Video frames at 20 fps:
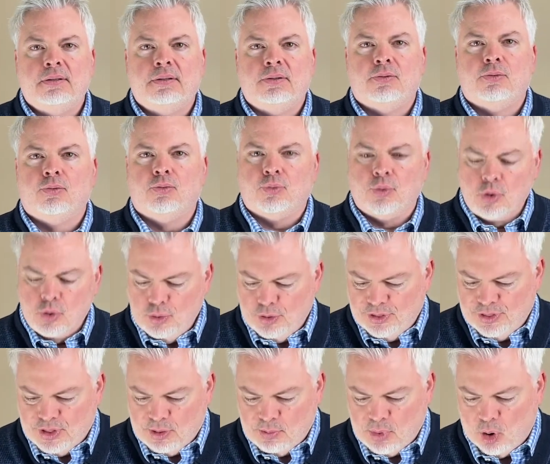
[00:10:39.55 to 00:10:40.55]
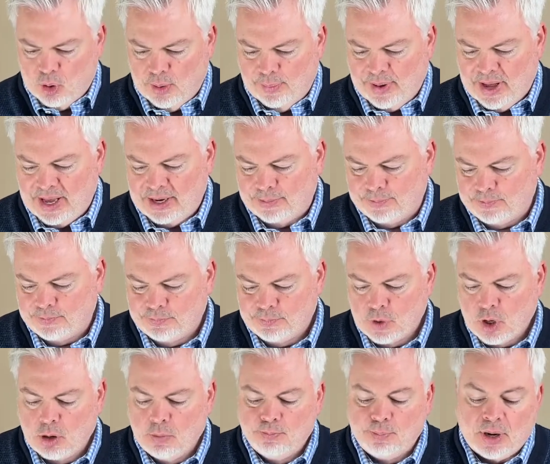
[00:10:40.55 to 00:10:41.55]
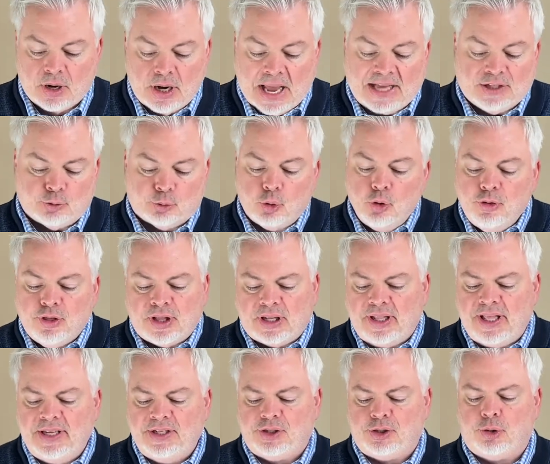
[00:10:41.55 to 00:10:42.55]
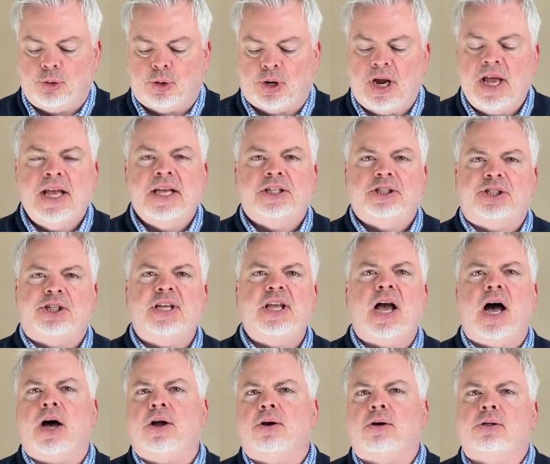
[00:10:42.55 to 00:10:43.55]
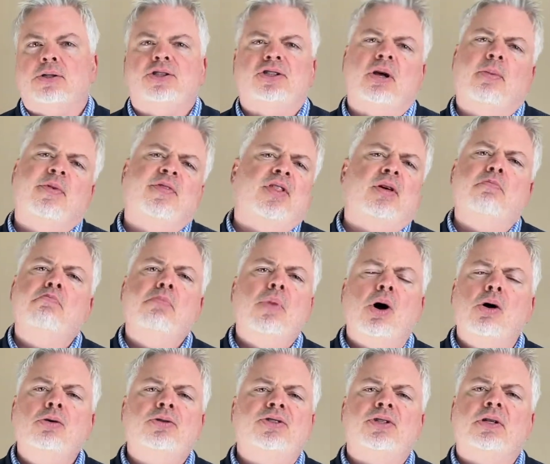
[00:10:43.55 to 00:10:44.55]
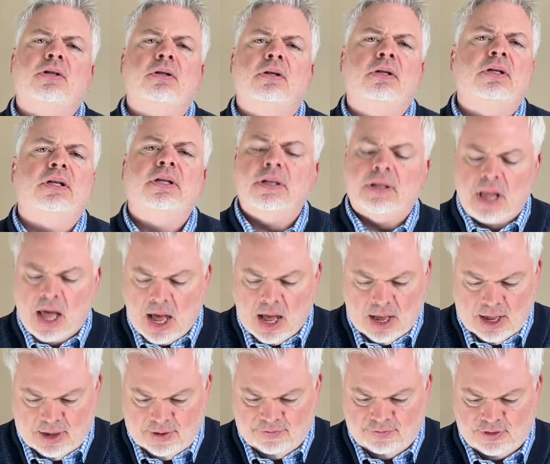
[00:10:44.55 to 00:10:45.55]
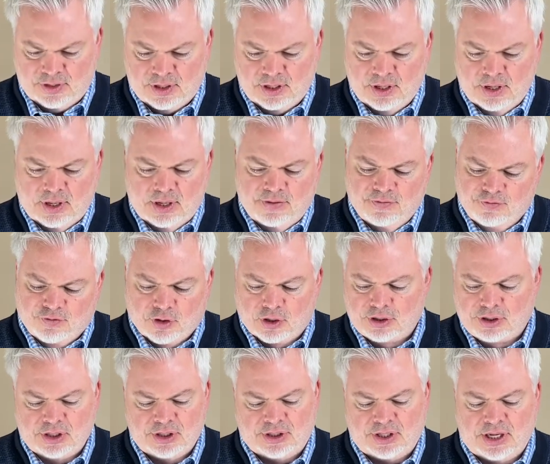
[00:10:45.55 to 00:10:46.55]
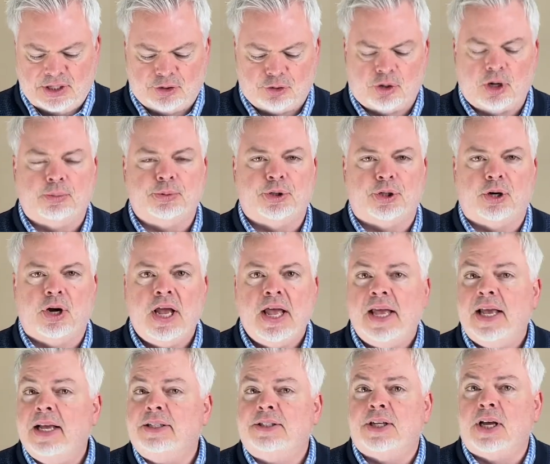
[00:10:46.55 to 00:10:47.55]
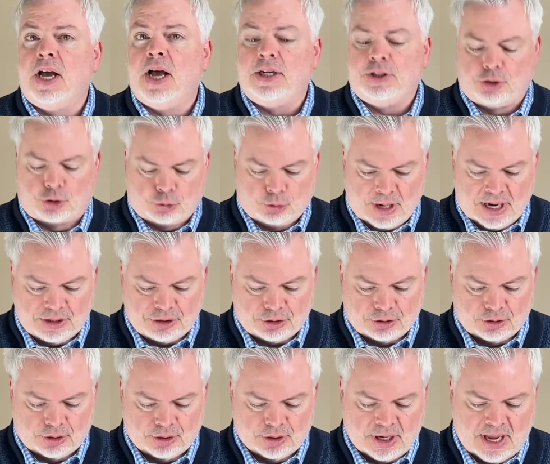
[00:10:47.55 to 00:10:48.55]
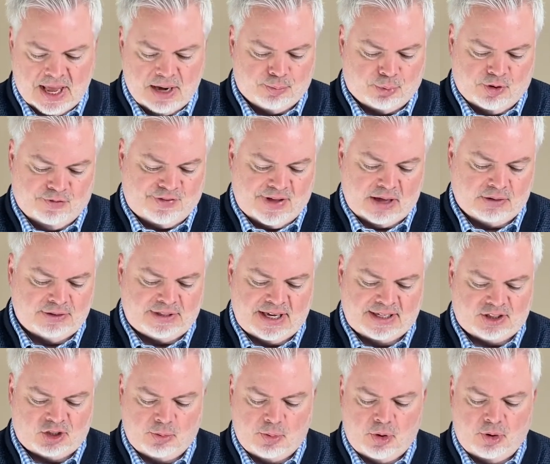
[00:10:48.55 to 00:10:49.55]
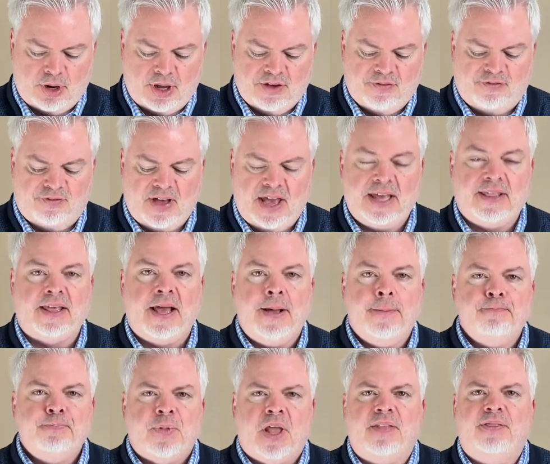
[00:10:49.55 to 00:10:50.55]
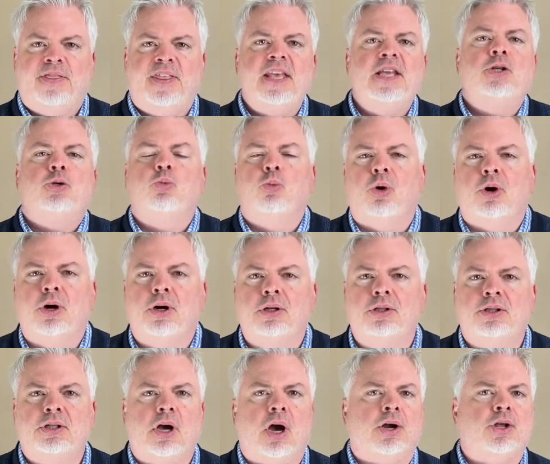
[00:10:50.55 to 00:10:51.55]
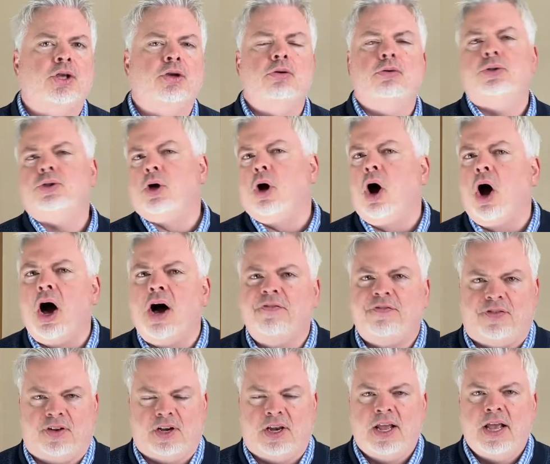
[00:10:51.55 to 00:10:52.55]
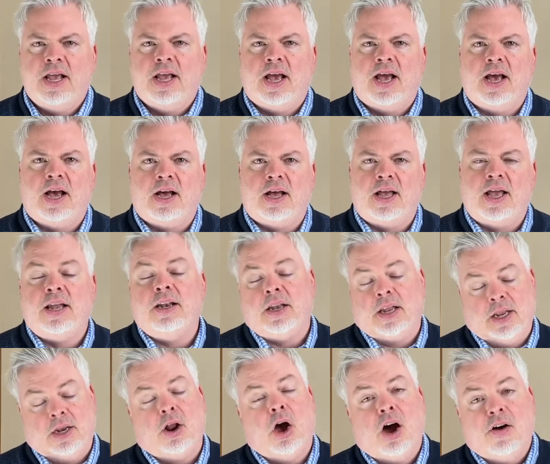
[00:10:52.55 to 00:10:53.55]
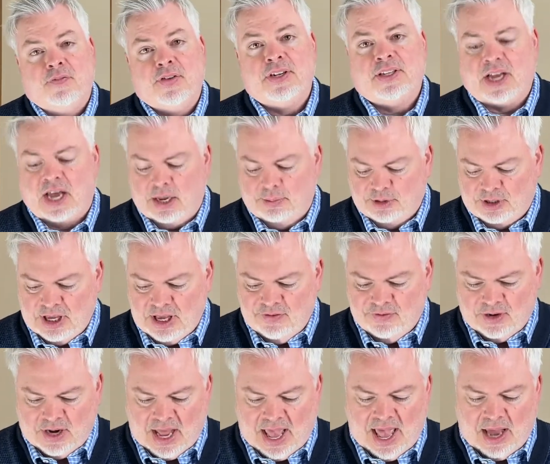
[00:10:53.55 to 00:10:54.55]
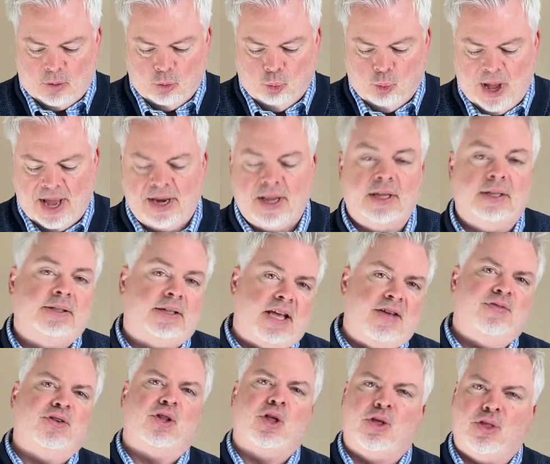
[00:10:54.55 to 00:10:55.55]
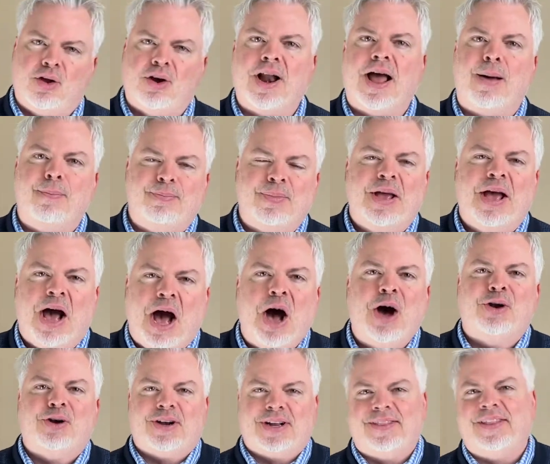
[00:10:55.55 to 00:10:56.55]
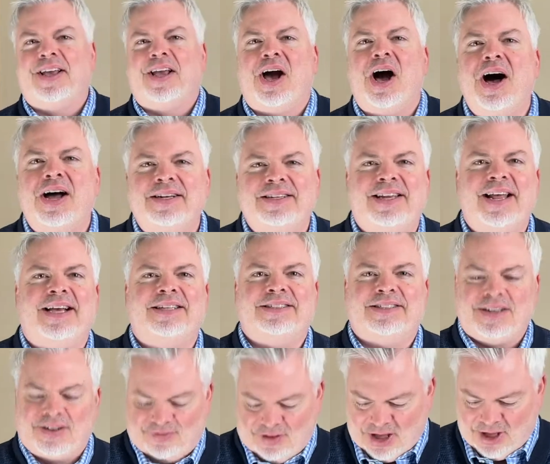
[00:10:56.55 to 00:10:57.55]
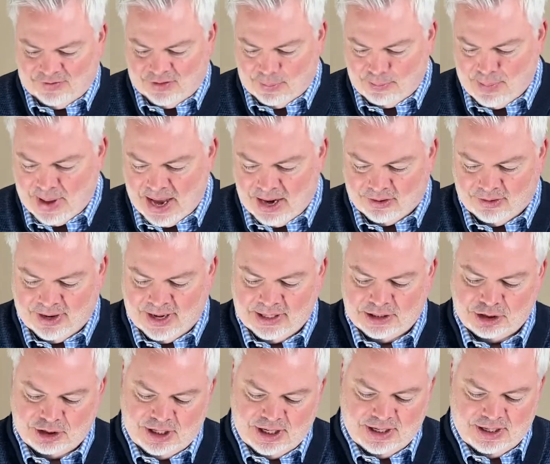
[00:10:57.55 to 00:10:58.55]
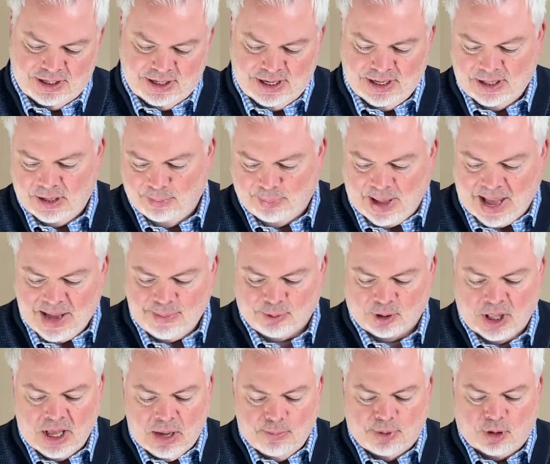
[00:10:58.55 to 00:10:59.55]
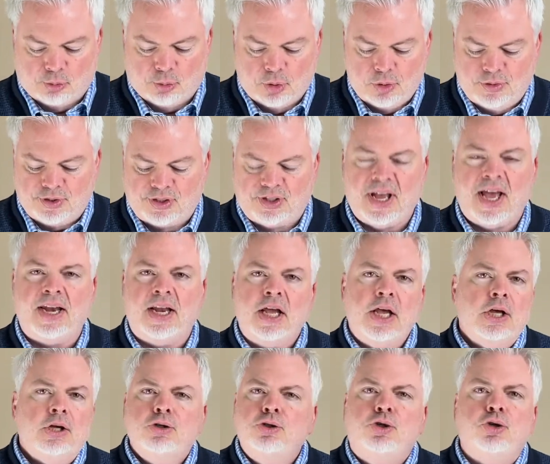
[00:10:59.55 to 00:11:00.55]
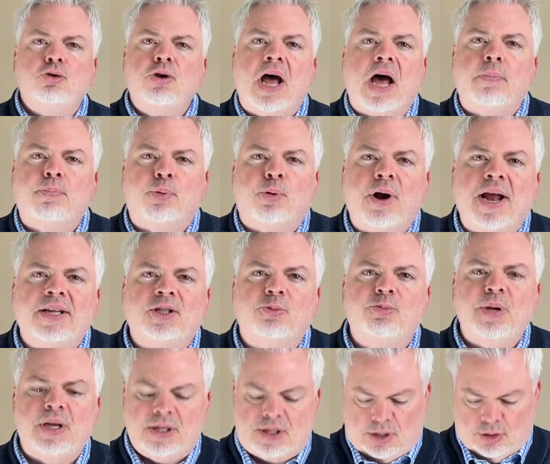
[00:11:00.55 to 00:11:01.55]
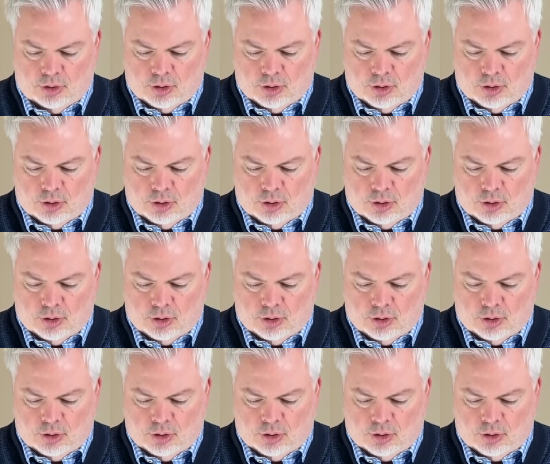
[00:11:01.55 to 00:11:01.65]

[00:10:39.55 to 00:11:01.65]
Ruth the Moabite. But as Ruth clings to her, she utters some of the most loved verses in Scripture. It's a treasured and profound testimony of faith. And these words are used often, and oftentimes even at weddings, even though they're not uttered in the context of a marriage in the Bible. But Ruth said, "Do not press me to